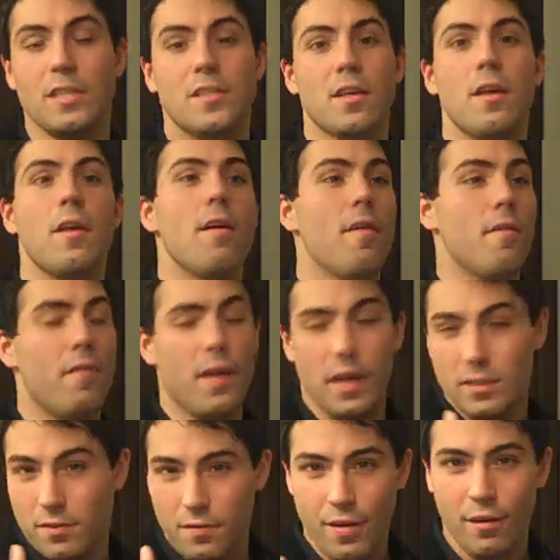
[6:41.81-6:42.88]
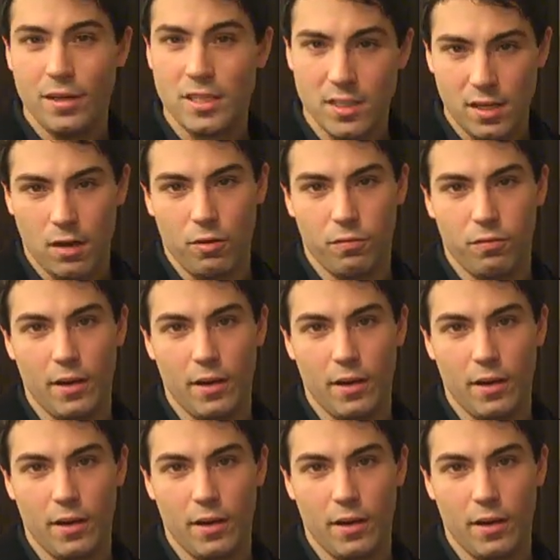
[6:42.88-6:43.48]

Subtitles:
It's a very subtle